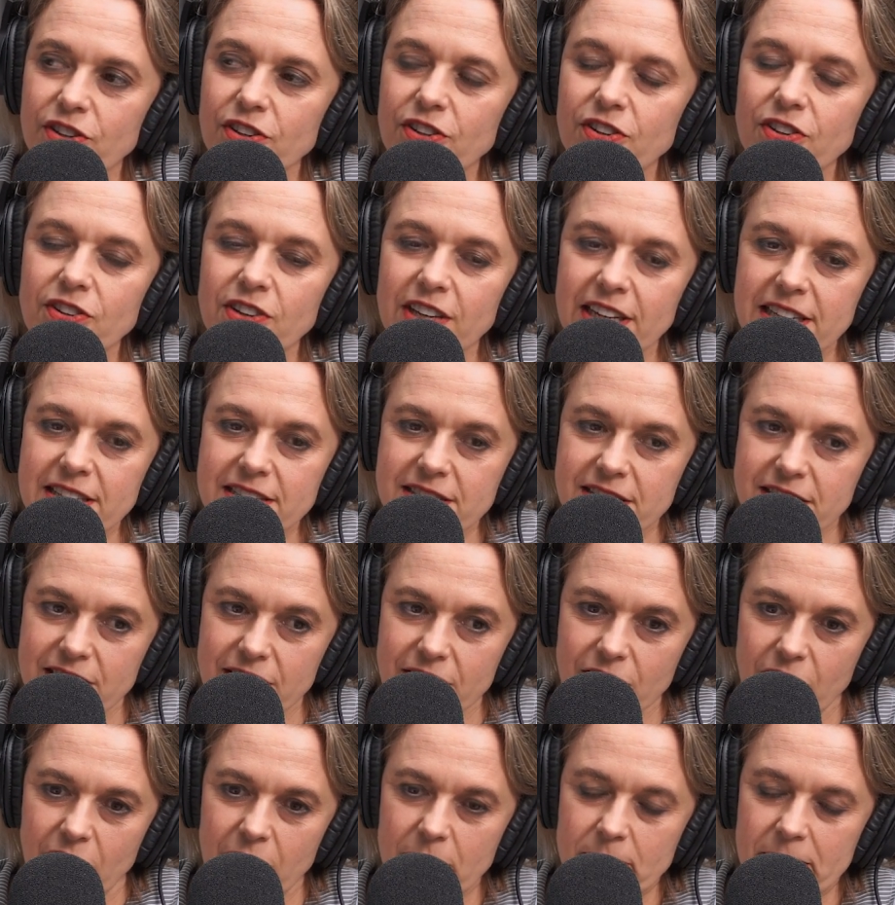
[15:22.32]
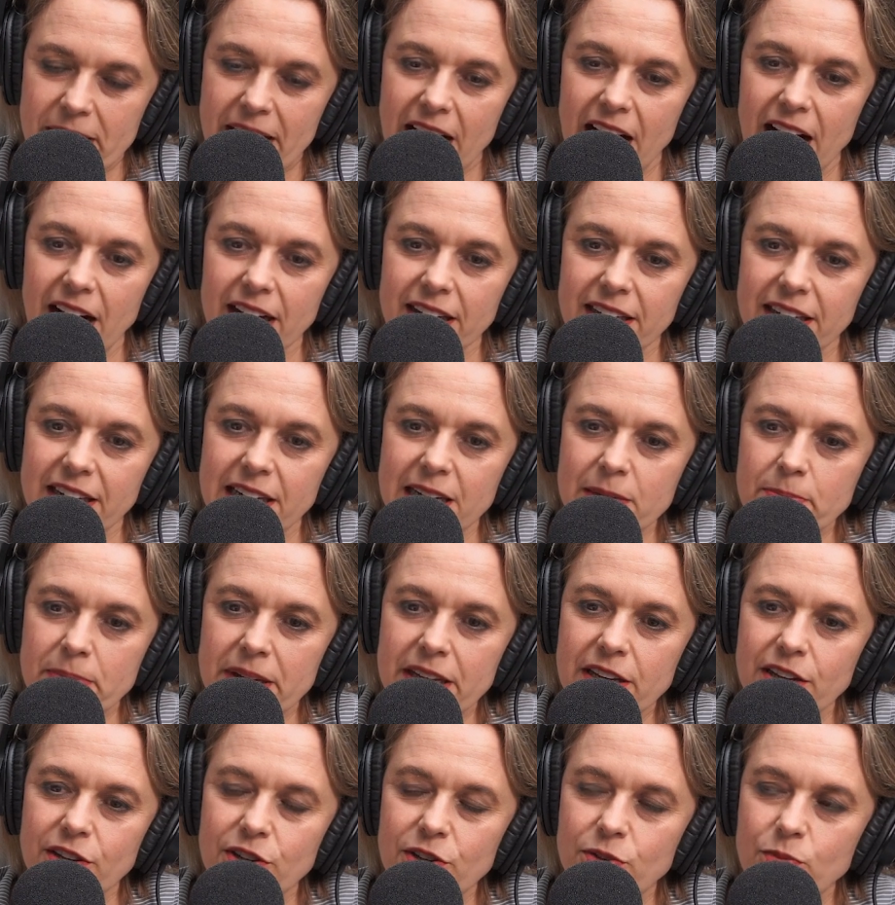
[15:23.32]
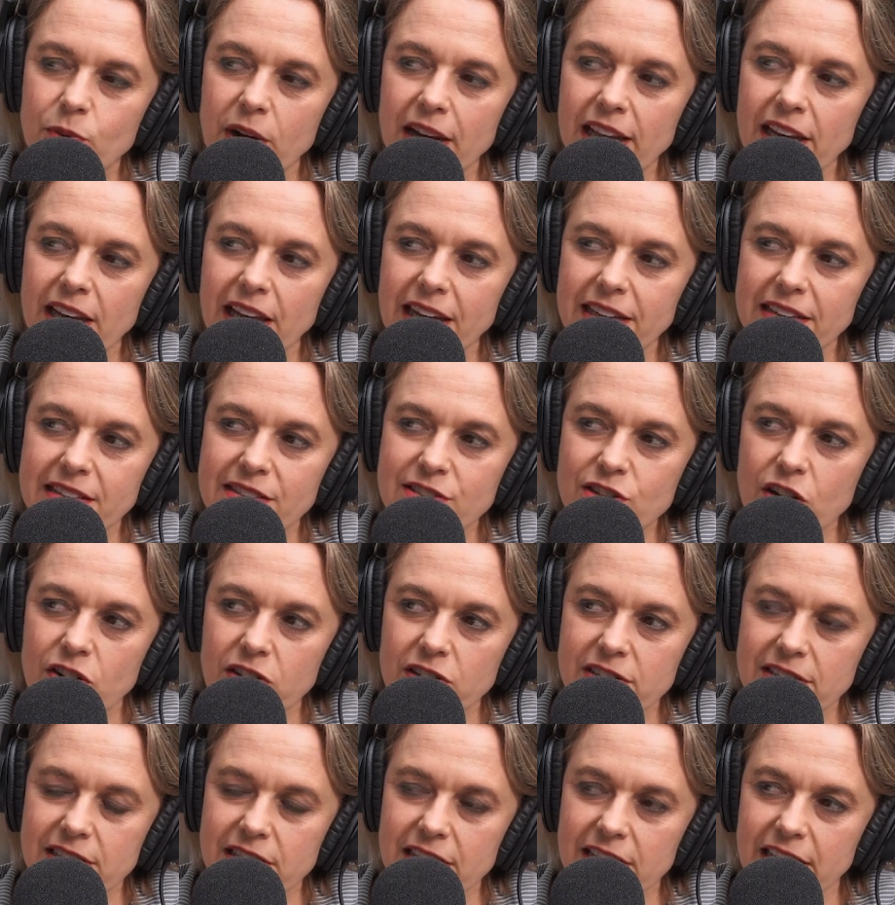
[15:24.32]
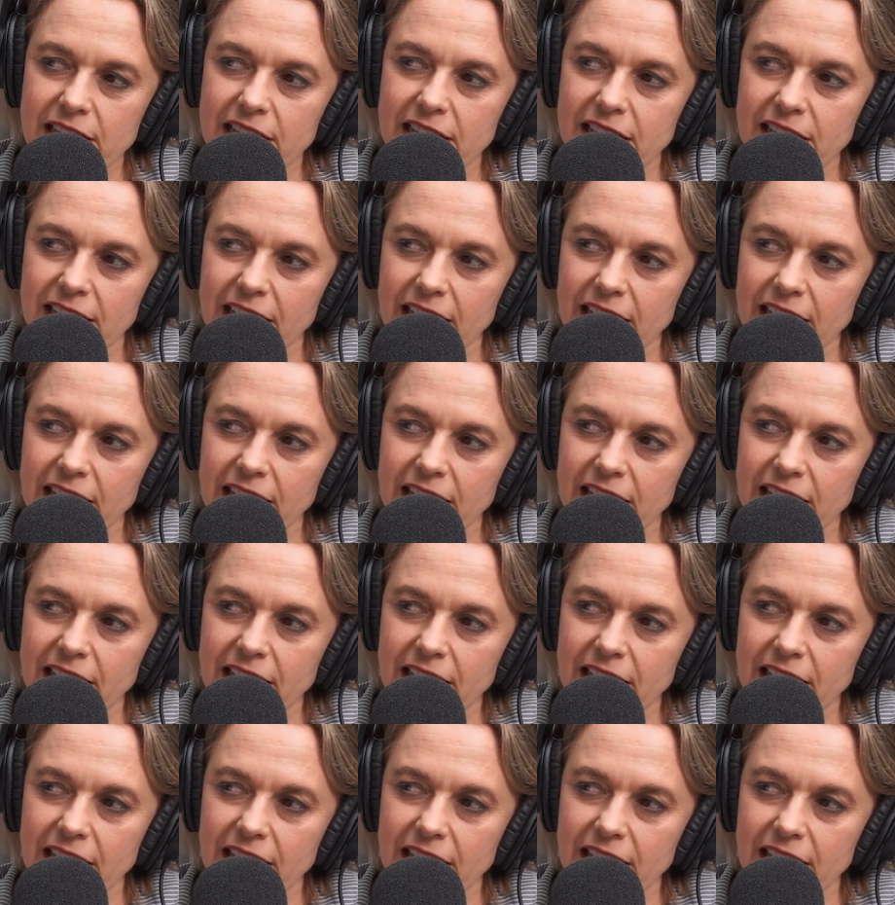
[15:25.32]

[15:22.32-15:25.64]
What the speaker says: do is to Copenhagen it a bit, you'd wear like socks and kitten